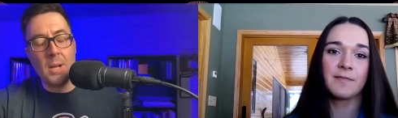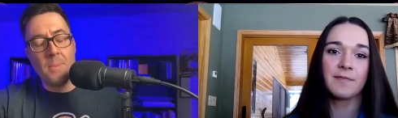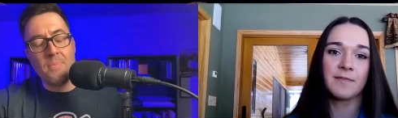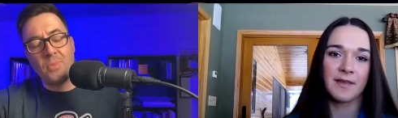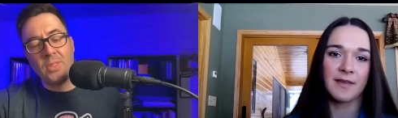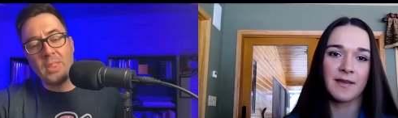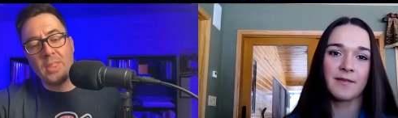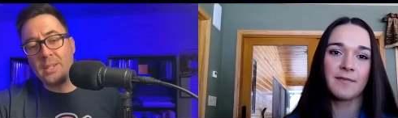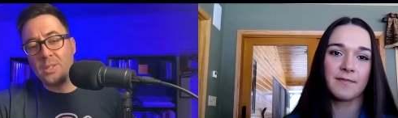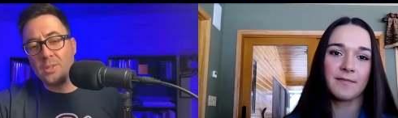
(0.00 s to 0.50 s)

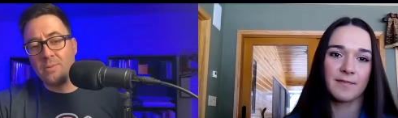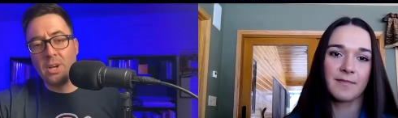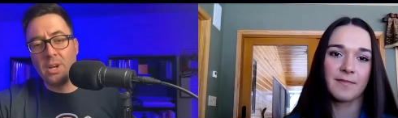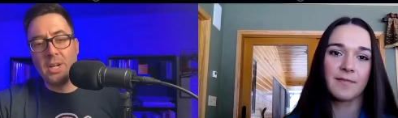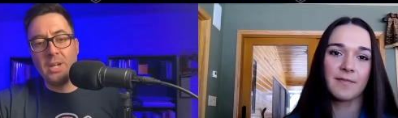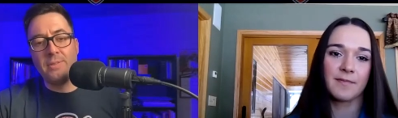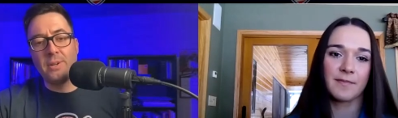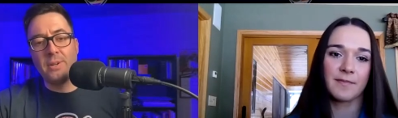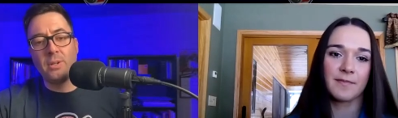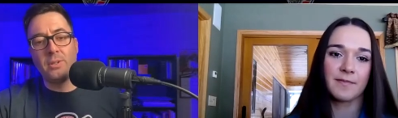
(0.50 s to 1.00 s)
Speaker 1: That's very
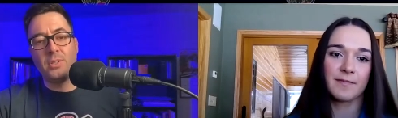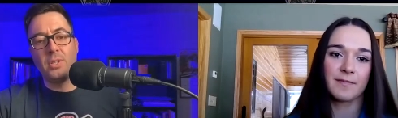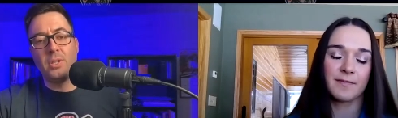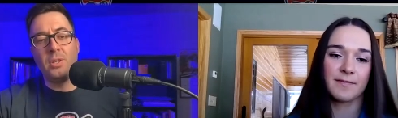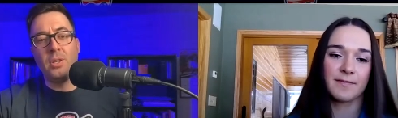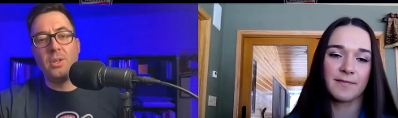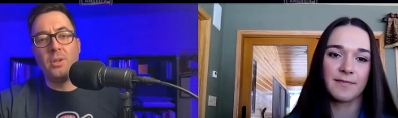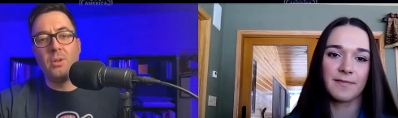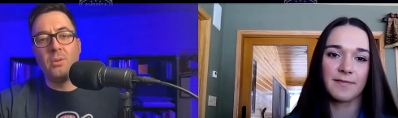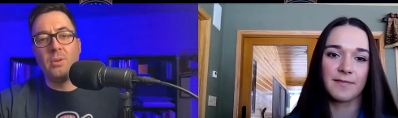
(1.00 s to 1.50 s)
difficult to
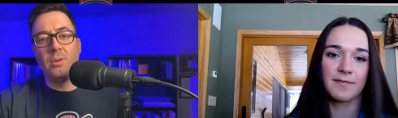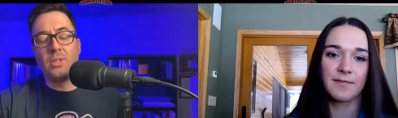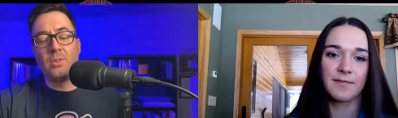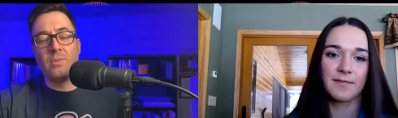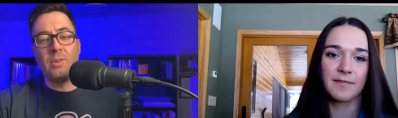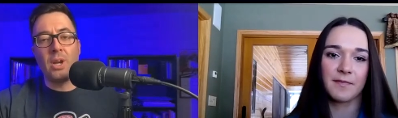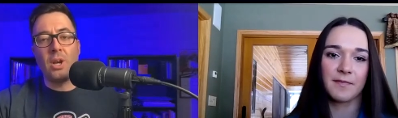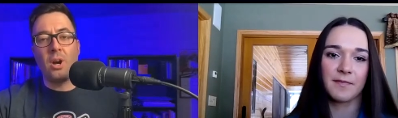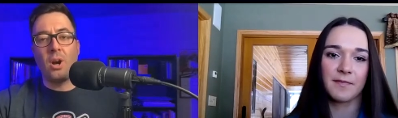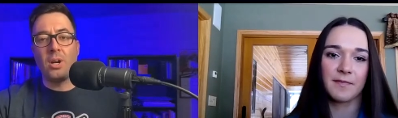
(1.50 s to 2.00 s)
do. It's
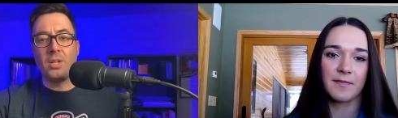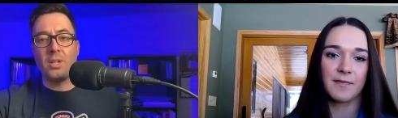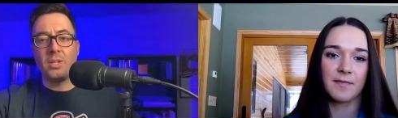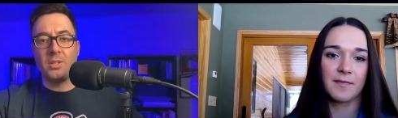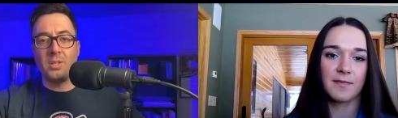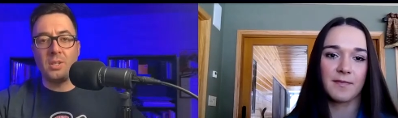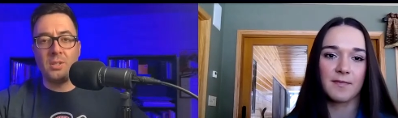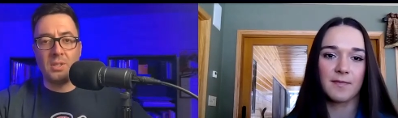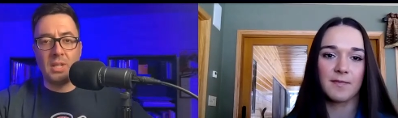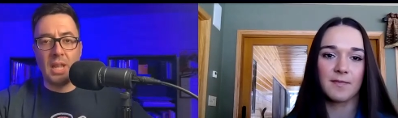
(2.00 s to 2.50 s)
very hard to
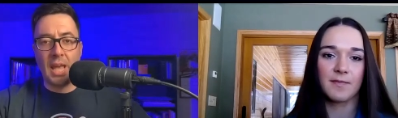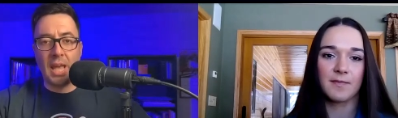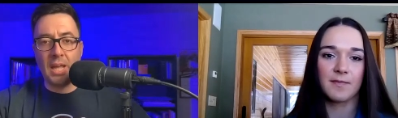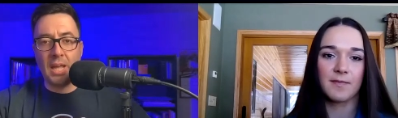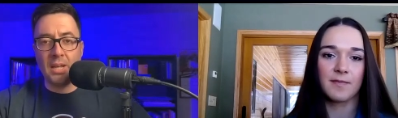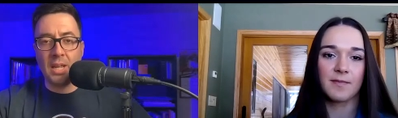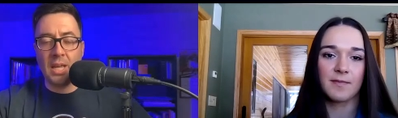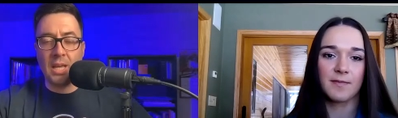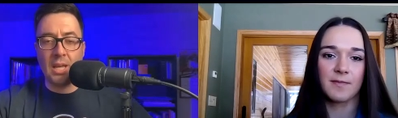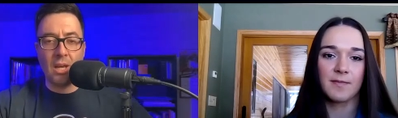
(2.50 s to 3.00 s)
sustain.
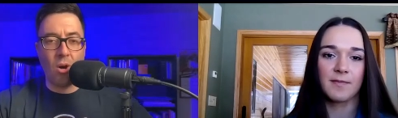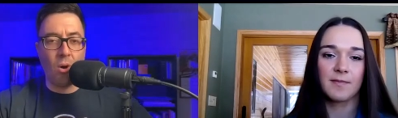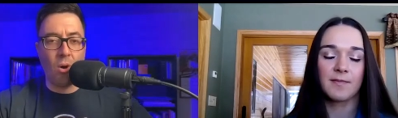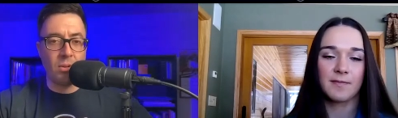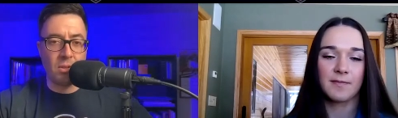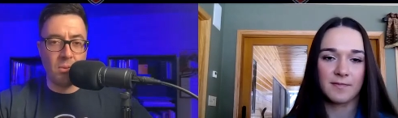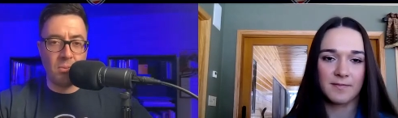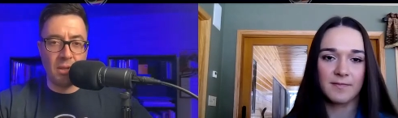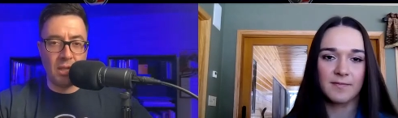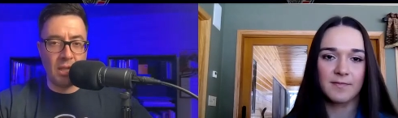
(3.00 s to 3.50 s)
It
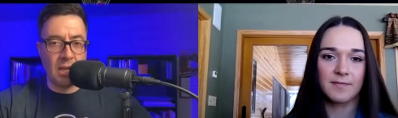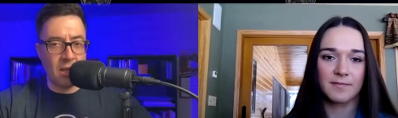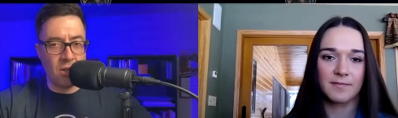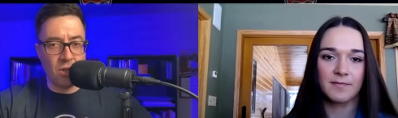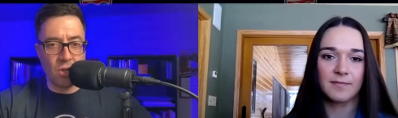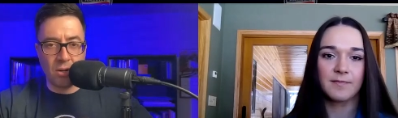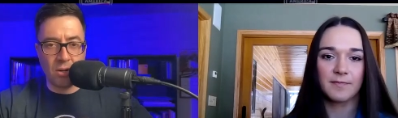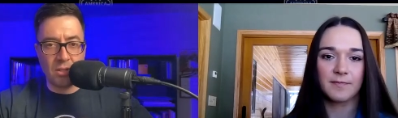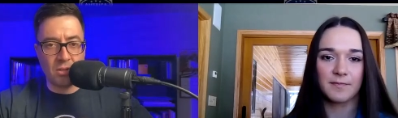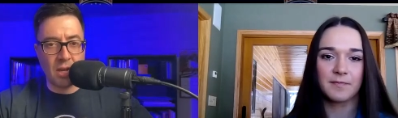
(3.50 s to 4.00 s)
ultimately
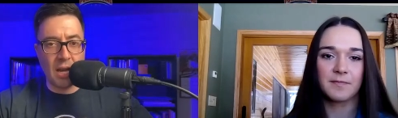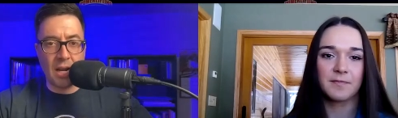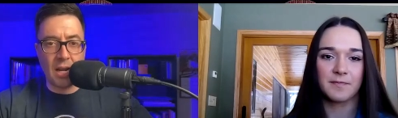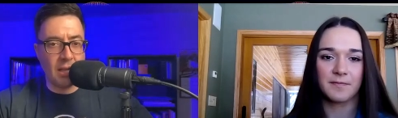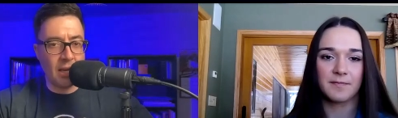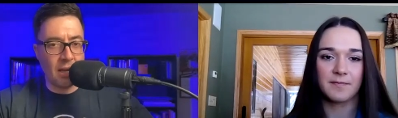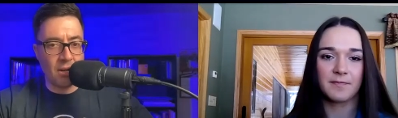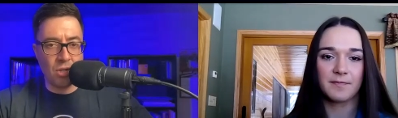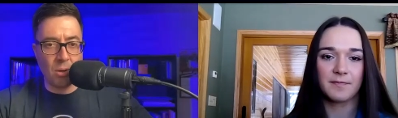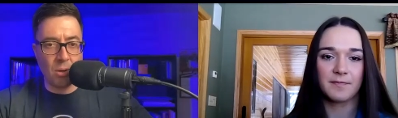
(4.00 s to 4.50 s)
injuries kind of
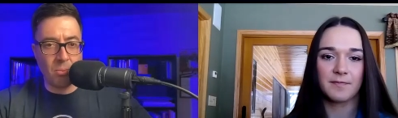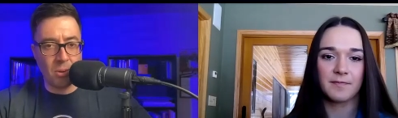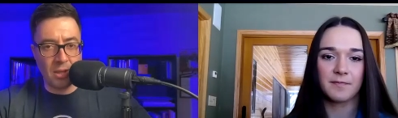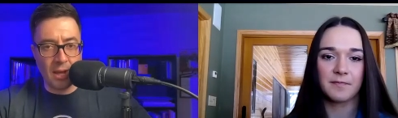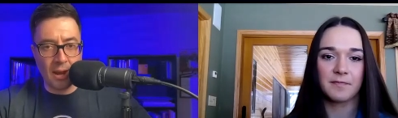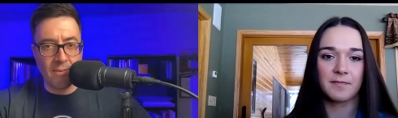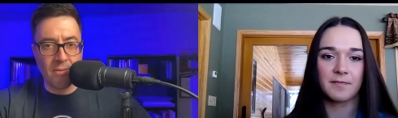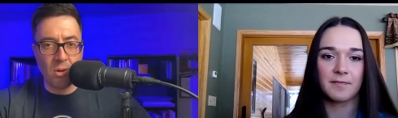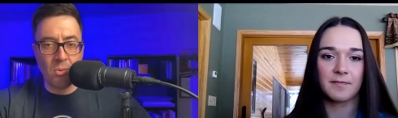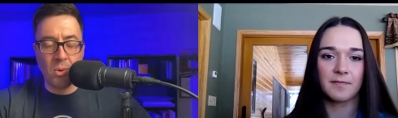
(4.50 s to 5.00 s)
catch up with
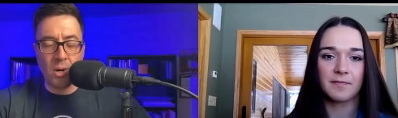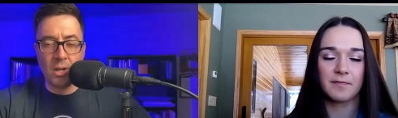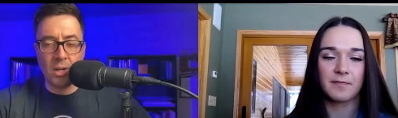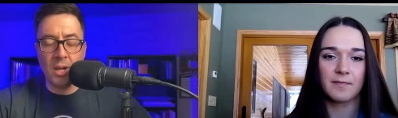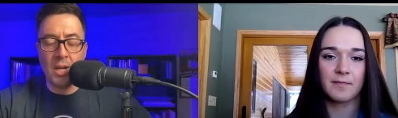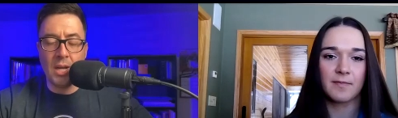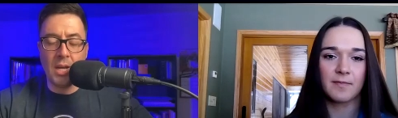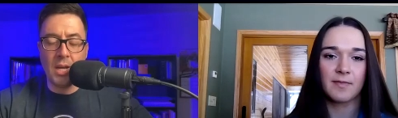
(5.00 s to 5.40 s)
everyone.